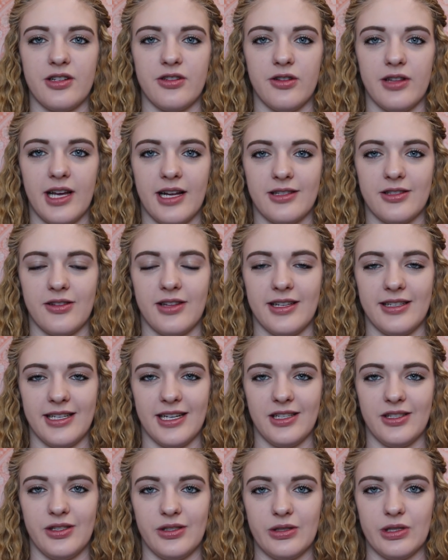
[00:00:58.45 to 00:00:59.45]
to do that so that
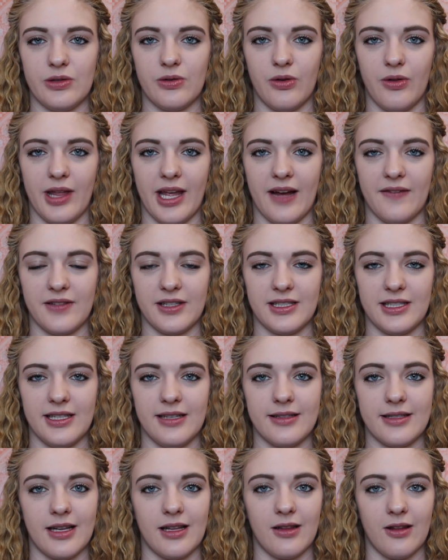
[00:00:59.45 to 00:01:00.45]
day 2 you only have to
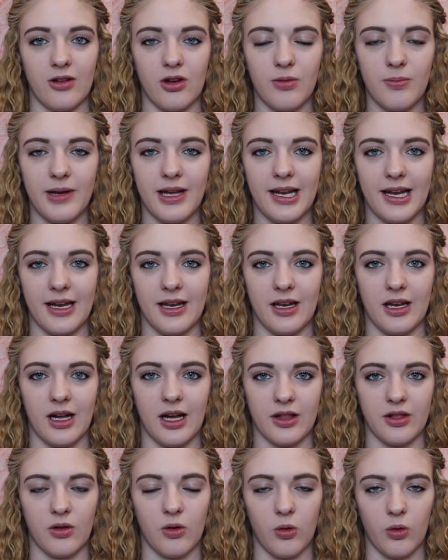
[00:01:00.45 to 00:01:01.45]
tease a little bit and
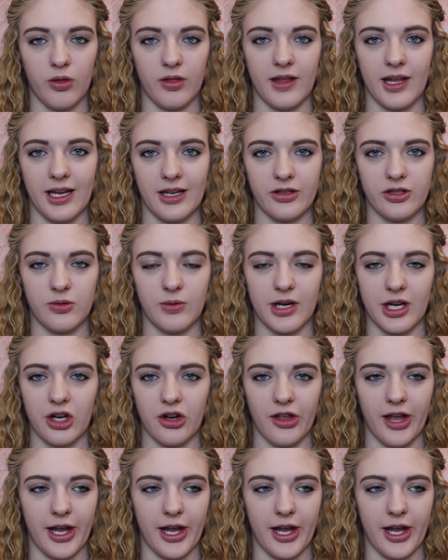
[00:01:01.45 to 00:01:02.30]
not the whole thing, to where you're